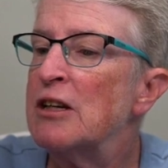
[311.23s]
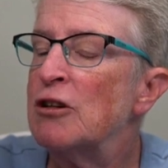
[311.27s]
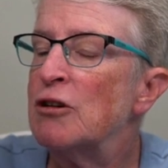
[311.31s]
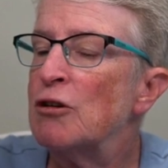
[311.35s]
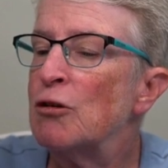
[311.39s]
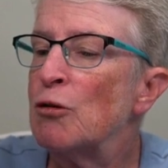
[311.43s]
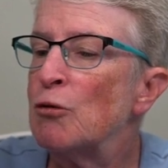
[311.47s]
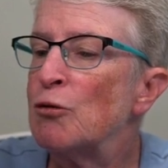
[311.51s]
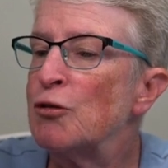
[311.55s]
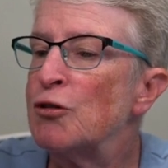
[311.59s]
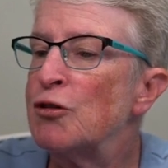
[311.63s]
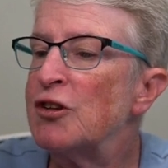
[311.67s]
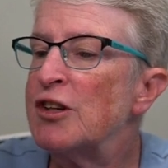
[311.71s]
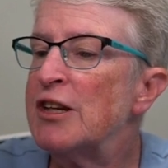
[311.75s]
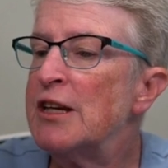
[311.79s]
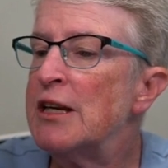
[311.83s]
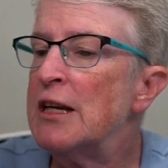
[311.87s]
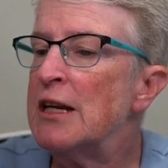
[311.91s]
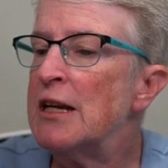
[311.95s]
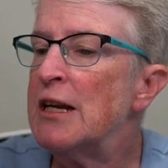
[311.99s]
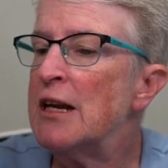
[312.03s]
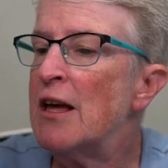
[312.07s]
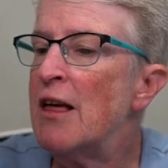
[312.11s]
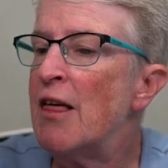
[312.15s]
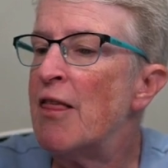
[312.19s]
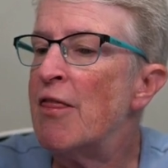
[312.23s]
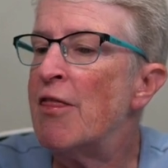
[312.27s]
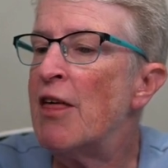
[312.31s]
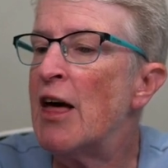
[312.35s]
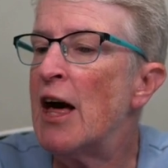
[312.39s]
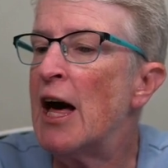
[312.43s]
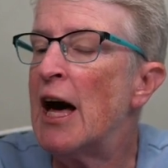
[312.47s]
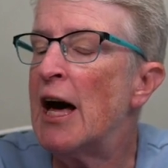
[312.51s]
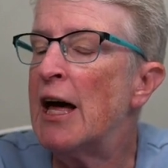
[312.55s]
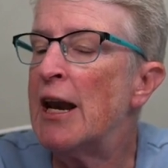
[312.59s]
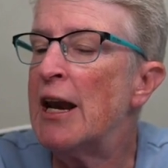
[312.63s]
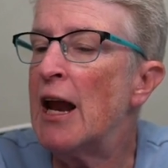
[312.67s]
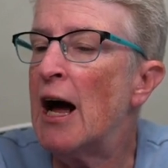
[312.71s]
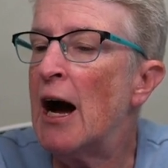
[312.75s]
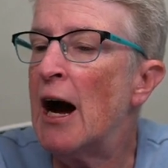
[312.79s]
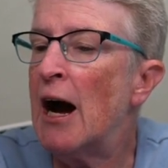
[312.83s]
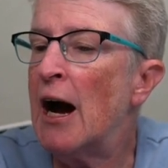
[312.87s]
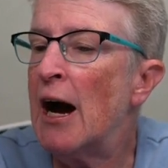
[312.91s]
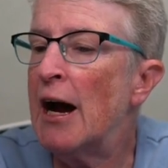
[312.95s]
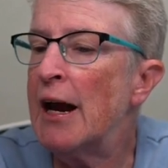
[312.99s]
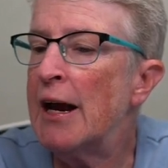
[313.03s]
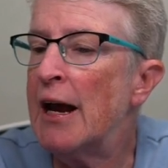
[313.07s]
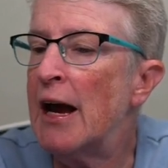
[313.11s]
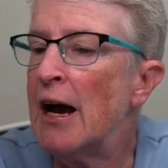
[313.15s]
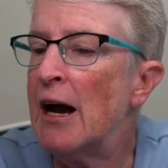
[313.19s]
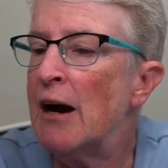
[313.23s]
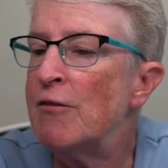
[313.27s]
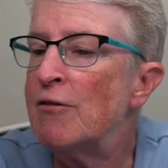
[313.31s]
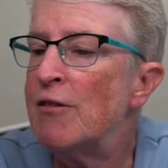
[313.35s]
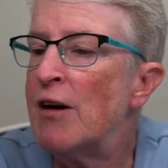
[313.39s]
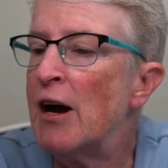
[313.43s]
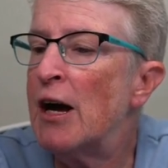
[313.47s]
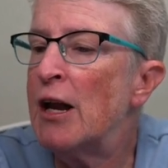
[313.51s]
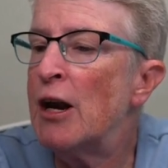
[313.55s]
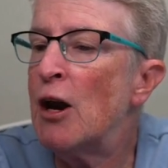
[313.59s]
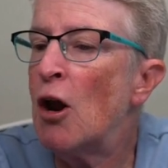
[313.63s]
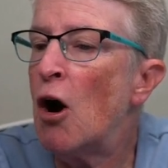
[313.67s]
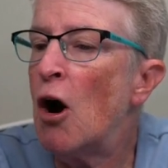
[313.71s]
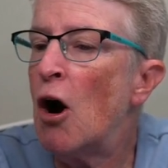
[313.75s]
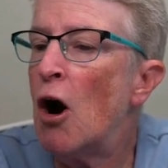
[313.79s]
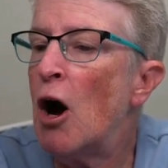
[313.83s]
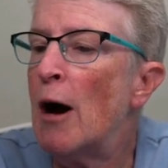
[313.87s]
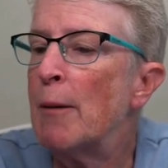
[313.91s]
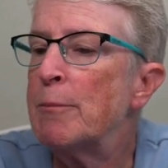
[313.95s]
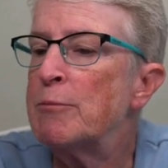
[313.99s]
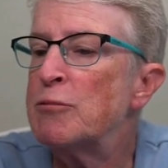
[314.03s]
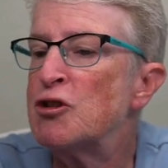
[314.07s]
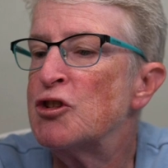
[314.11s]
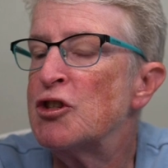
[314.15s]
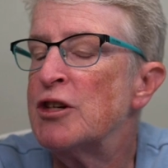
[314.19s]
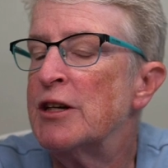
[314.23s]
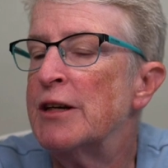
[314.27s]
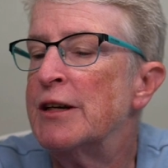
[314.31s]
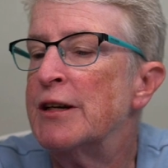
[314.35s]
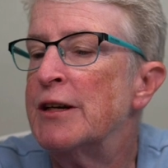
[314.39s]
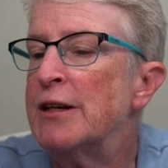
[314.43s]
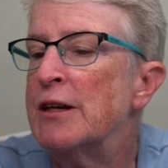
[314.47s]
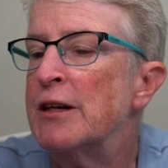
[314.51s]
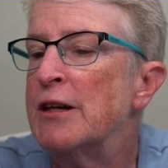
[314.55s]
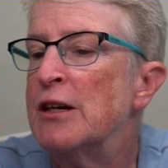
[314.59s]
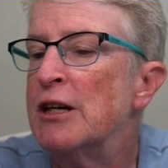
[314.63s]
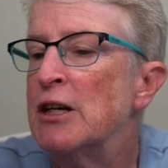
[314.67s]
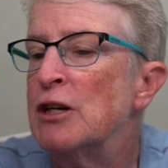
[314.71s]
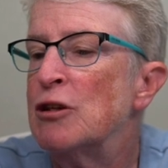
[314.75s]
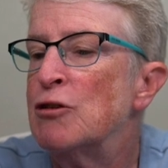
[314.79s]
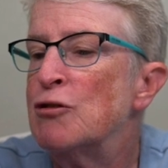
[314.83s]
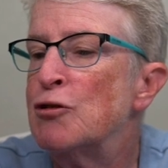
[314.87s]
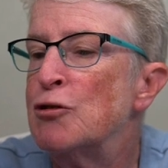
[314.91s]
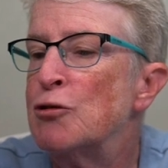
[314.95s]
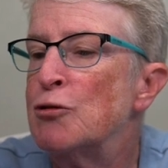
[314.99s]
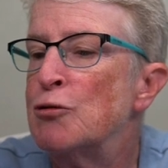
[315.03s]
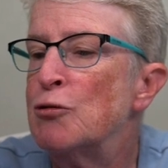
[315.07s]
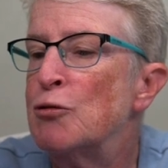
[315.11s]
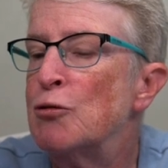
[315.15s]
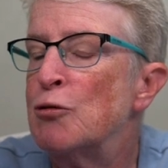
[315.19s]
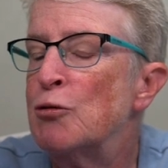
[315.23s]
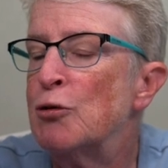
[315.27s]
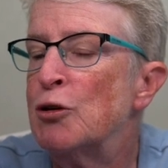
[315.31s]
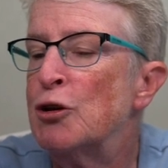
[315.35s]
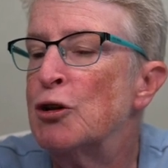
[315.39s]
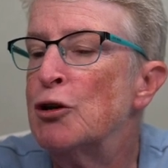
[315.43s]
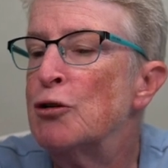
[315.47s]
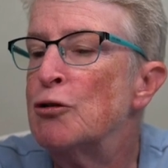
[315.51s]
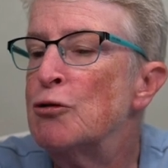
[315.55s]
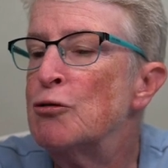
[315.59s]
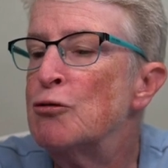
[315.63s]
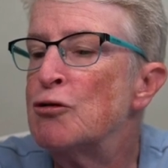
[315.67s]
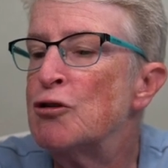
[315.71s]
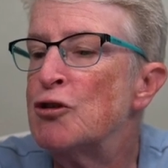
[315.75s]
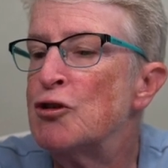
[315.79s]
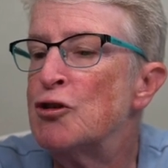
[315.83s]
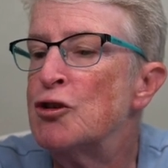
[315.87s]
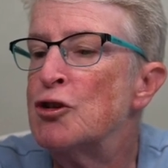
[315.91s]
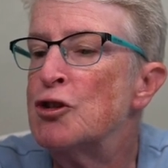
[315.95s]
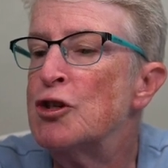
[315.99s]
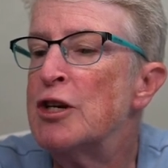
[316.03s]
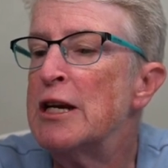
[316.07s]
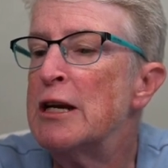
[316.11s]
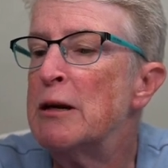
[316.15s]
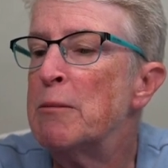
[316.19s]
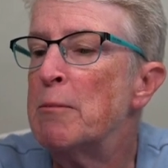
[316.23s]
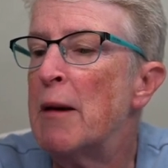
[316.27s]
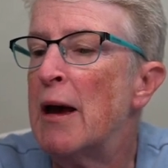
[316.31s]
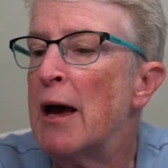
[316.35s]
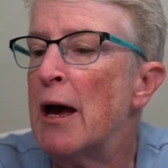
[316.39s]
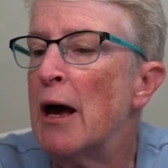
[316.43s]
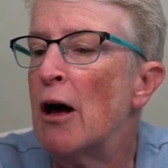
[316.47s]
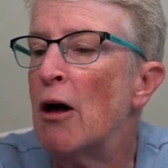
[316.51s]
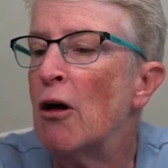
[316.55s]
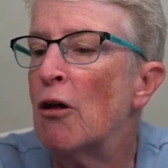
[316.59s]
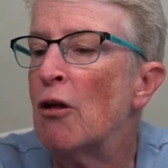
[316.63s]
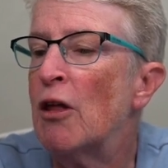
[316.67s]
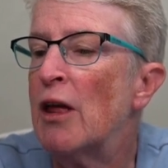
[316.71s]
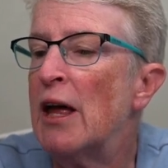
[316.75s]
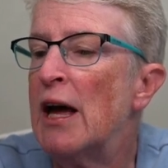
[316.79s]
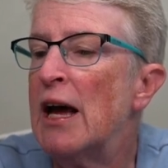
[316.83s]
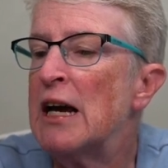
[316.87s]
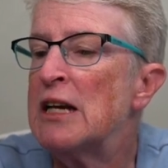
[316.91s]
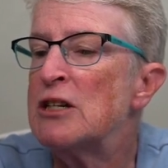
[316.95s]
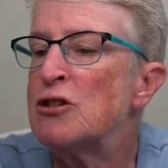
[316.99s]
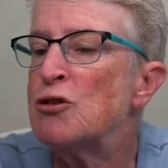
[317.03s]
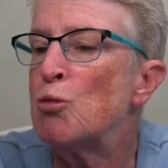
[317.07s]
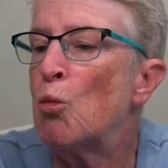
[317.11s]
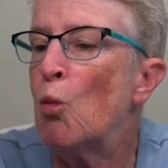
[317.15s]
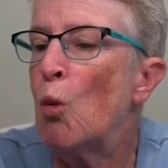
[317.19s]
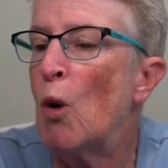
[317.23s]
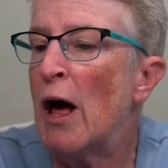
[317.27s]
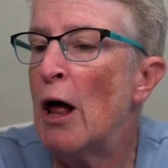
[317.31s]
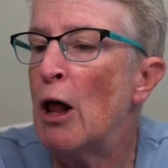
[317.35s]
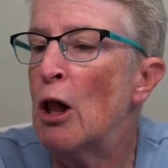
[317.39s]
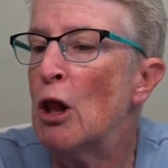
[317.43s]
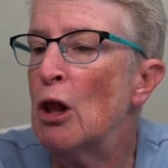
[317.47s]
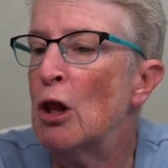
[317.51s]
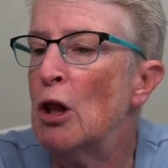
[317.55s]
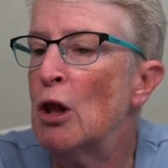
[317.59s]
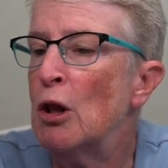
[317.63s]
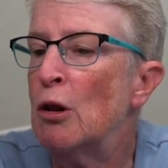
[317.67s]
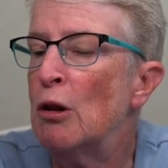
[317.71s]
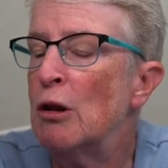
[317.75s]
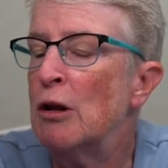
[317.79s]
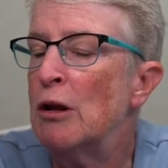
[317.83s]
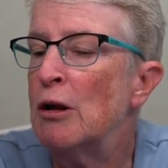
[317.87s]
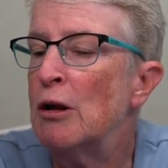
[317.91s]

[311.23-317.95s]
you'll see that I have an option to use Gmail as well